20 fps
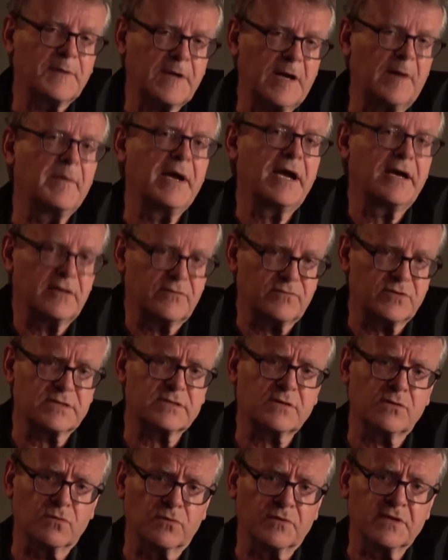come out of a
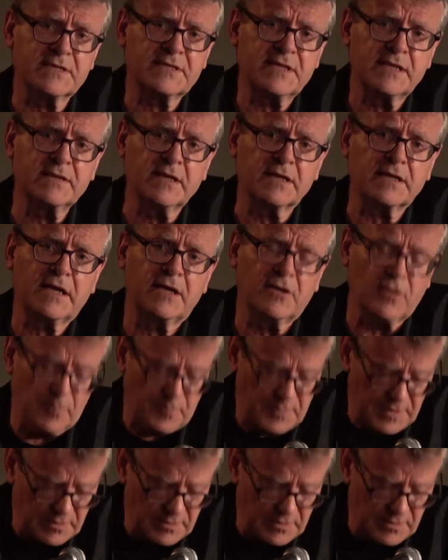school, this thing that cannot be